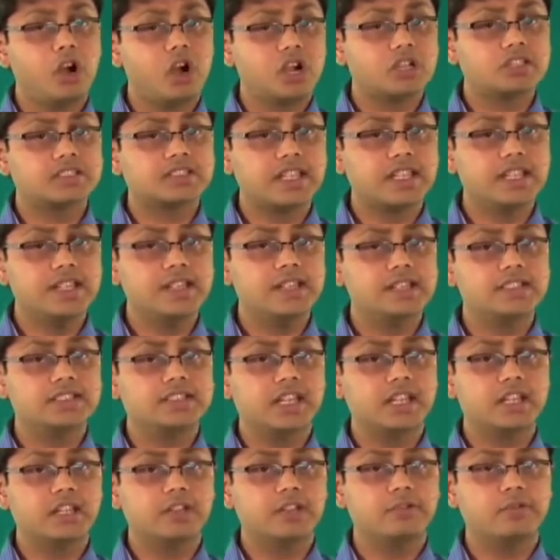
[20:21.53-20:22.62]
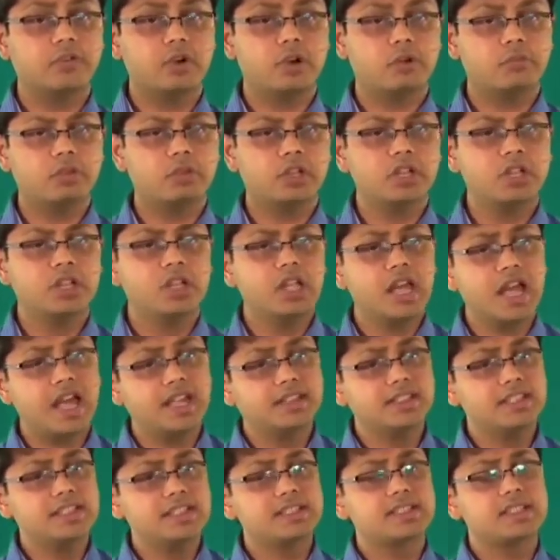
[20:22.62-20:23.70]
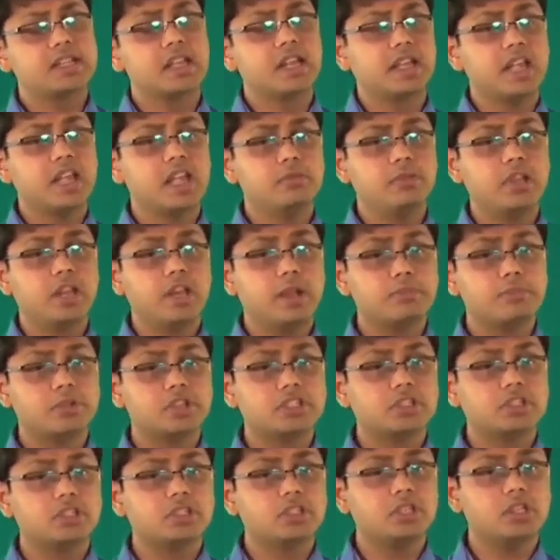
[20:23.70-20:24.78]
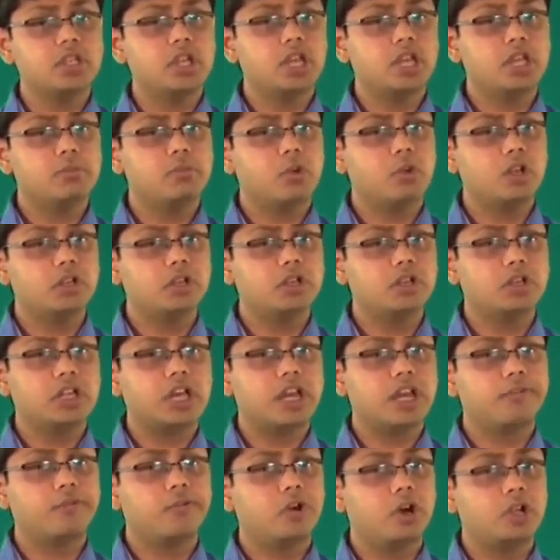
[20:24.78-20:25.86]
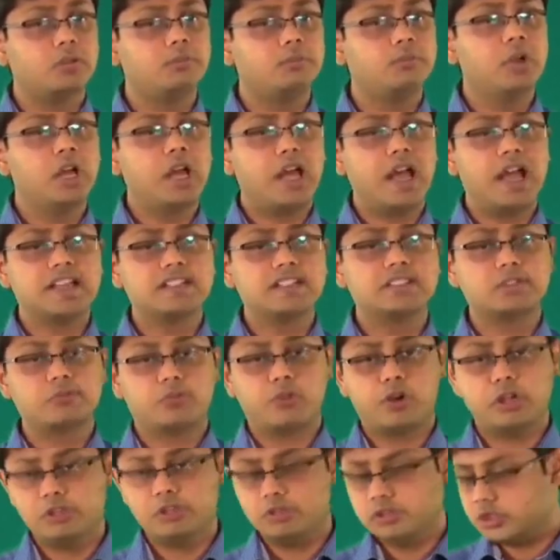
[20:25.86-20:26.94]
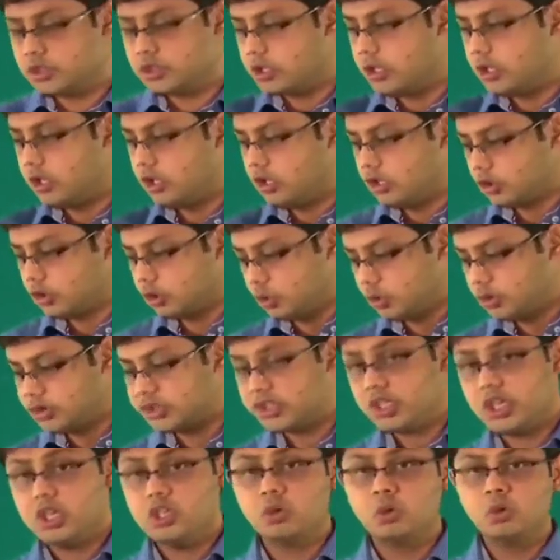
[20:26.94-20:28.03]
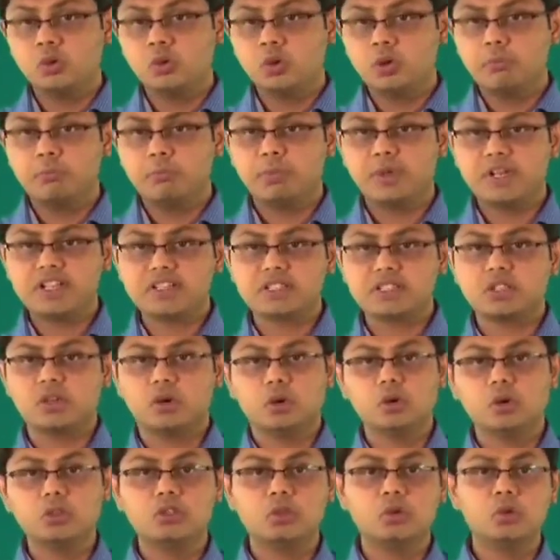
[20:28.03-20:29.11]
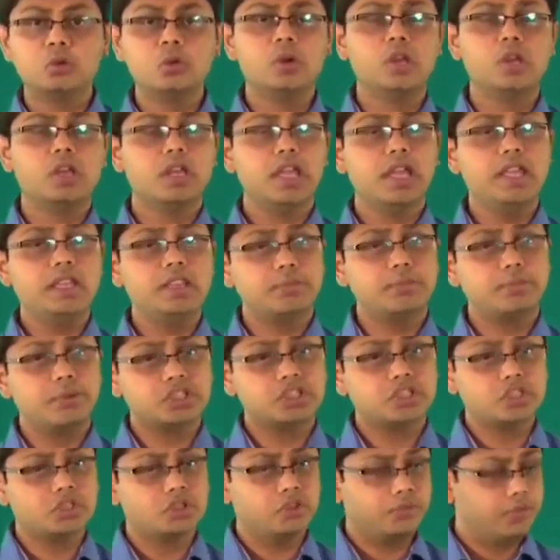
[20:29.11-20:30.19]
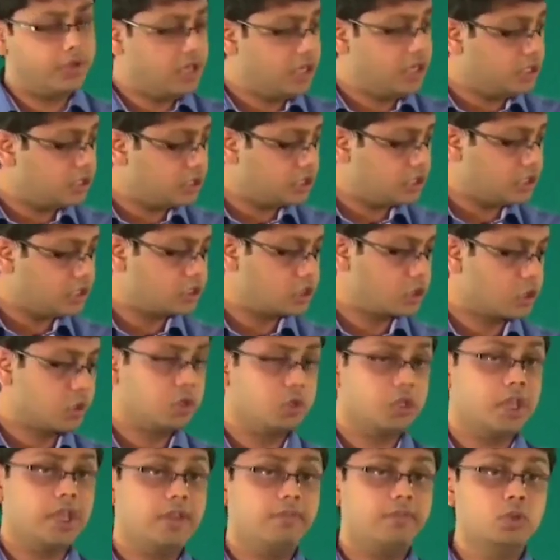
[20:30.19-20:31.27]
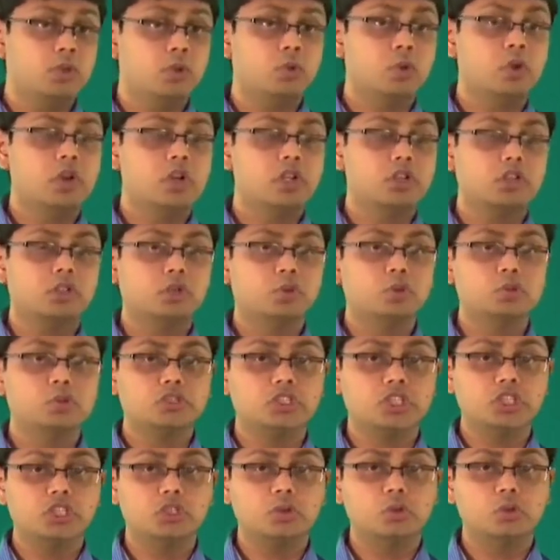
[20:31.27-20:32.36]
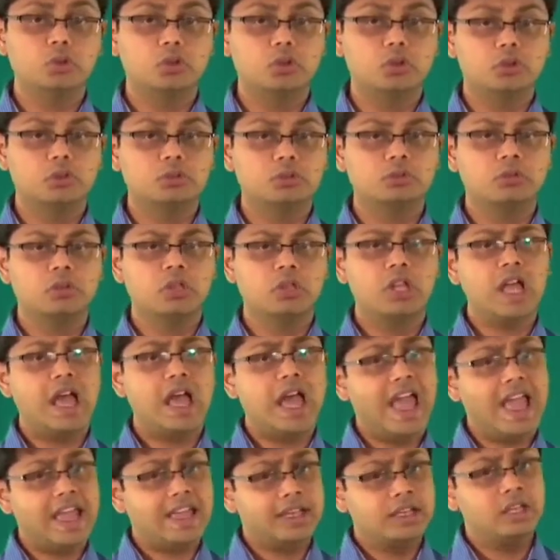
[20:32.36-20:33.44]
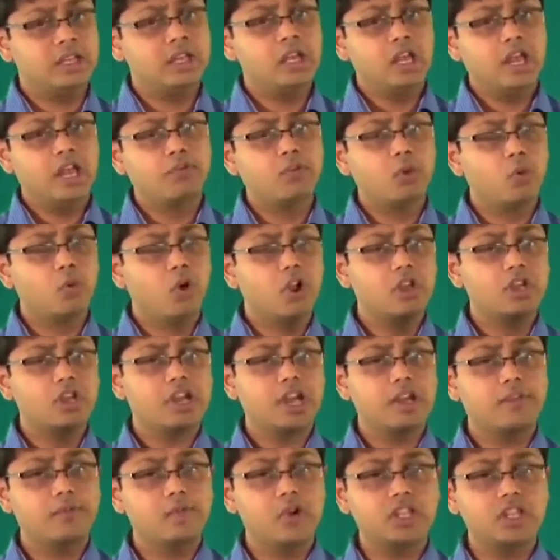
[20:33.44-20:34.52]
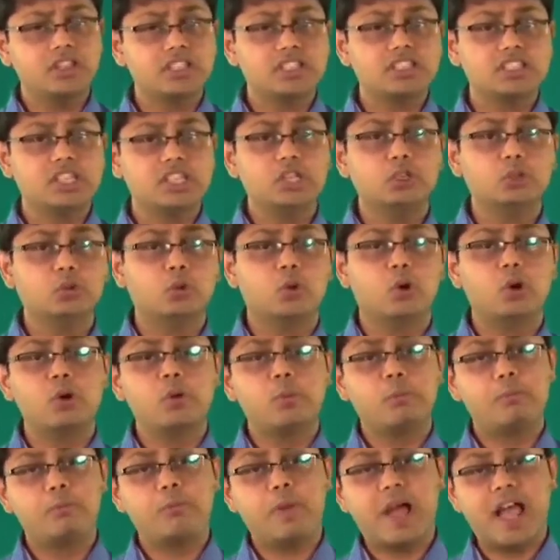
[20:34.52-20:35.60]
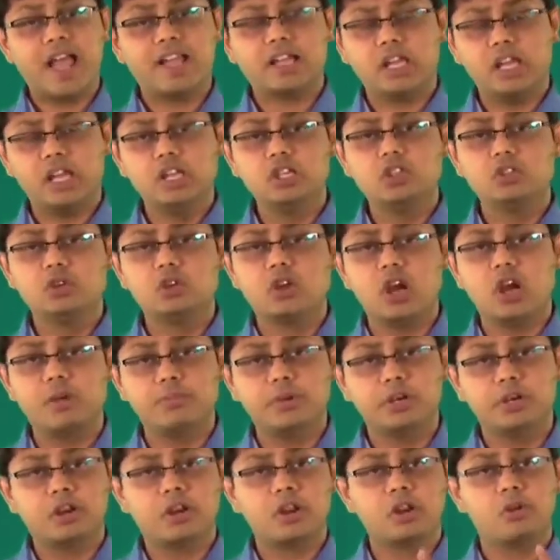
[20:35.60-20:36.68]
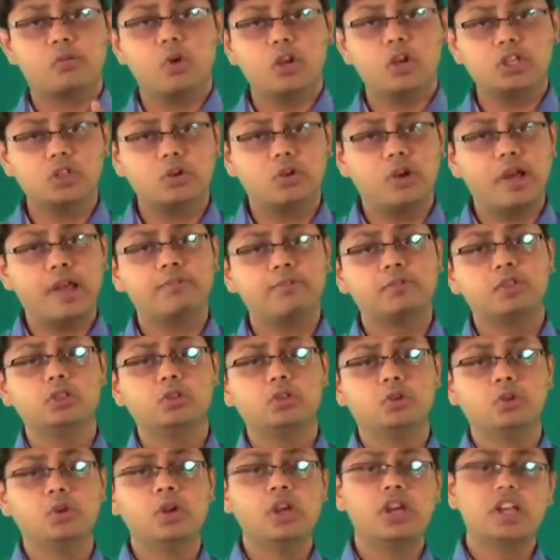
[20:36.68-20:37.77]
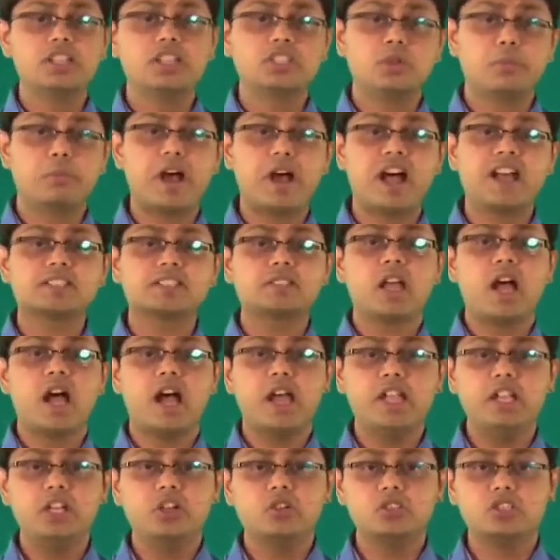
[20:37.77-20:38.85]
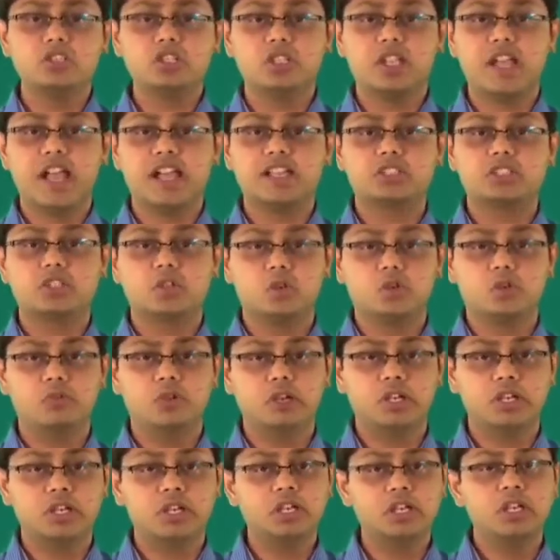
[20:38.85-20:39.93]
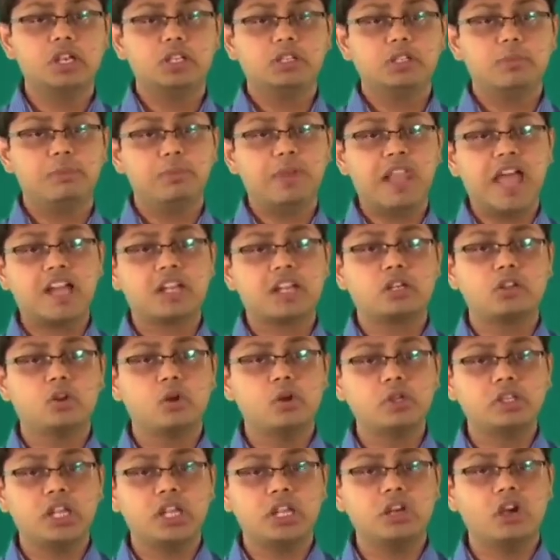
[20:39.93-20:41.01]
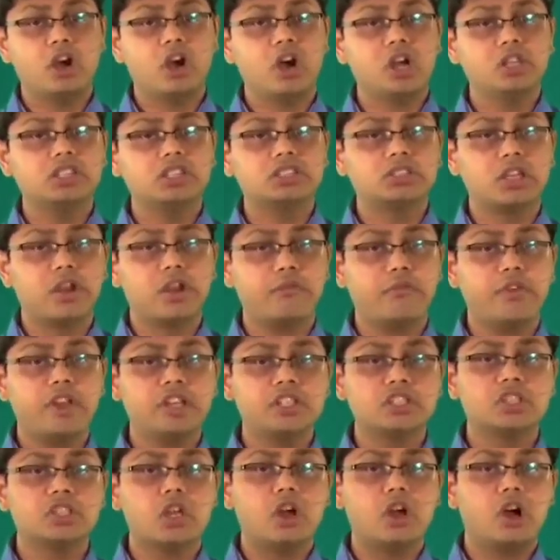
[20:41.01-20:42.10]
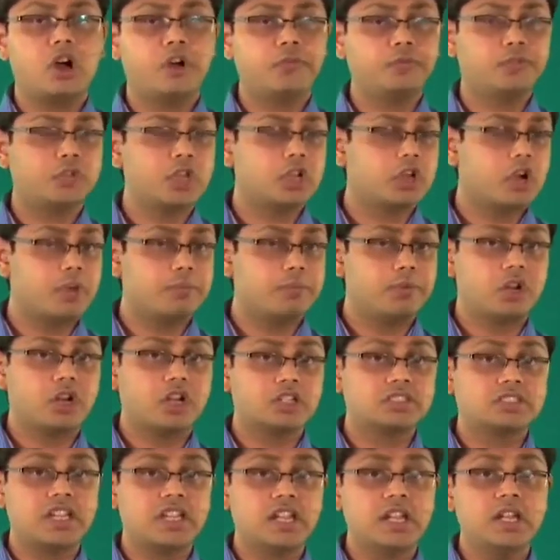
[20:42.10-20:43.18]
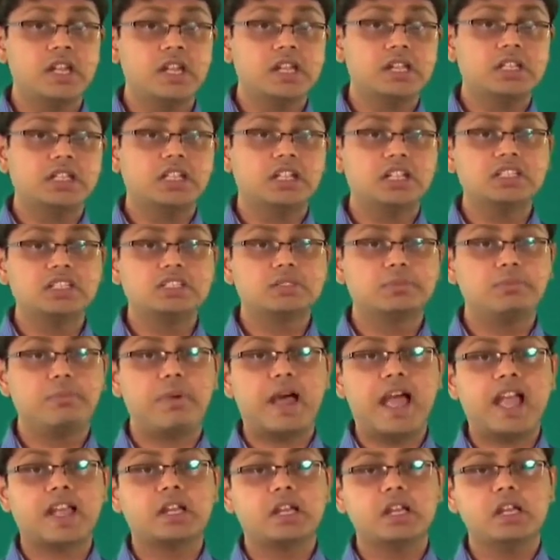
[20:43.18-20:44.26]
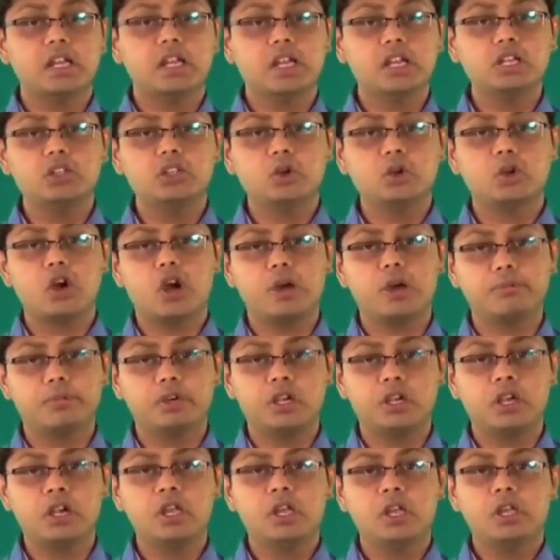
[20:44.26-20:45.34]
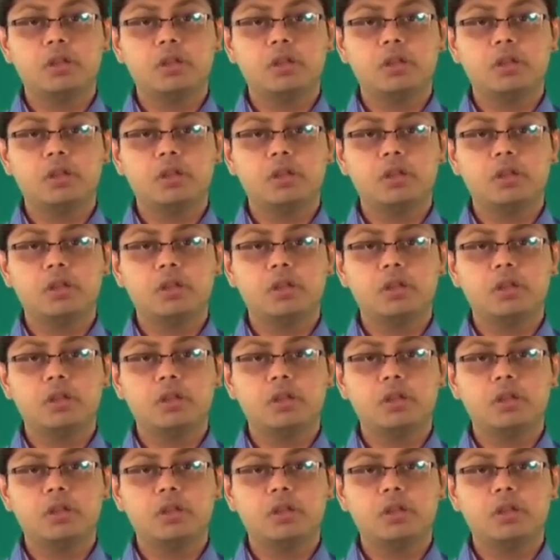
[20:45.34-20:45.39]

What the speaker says: oxide is getting formed. And this can be represented in molecular form as follows. 2Cu plus O2 in the presence of heat is going to give you 2CuO. And if you want to convert the CuO back into copper, what you have to do is to pass hydrogen gas over it. The black coating on the surface of the copper oxide turns back into copper